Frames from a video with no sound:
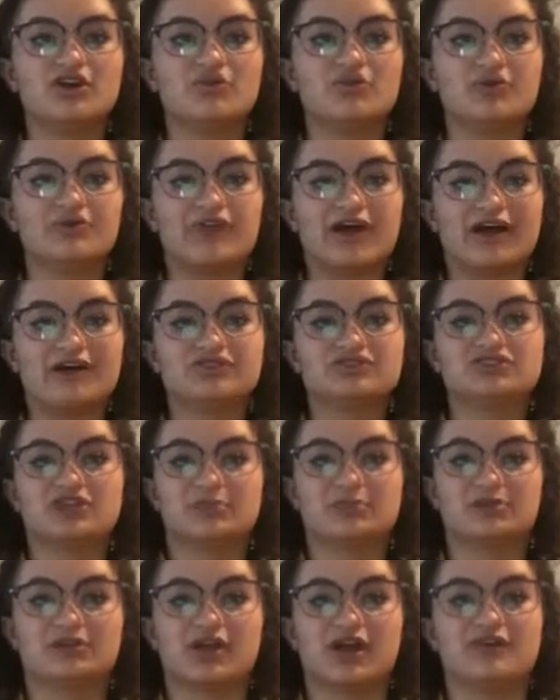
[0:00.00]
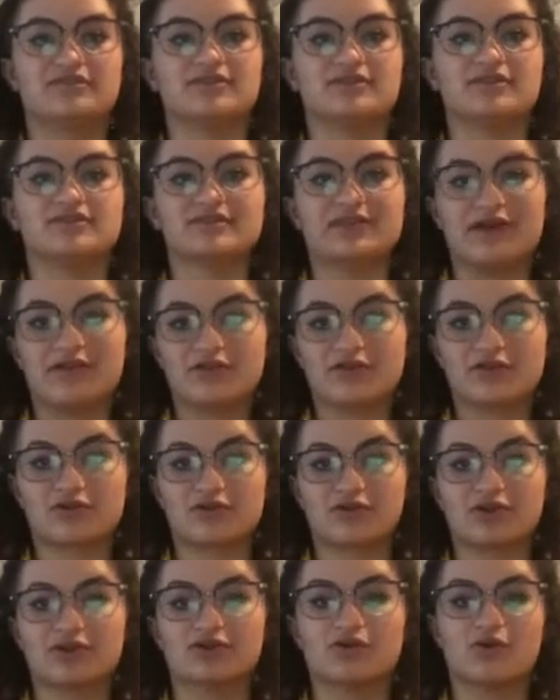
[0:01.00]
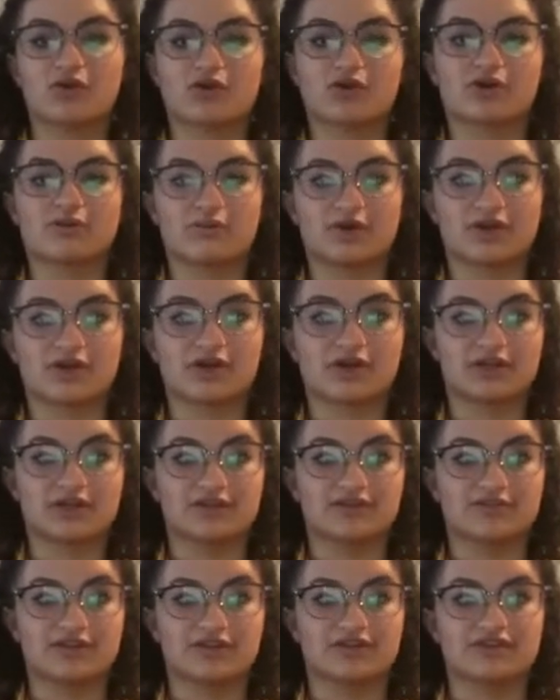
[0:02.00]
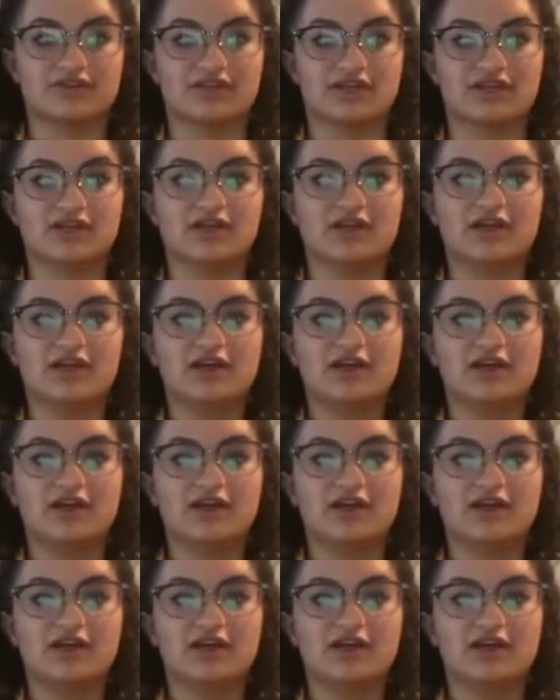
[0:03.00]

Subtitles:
without jeopardizing South Korean or American safety.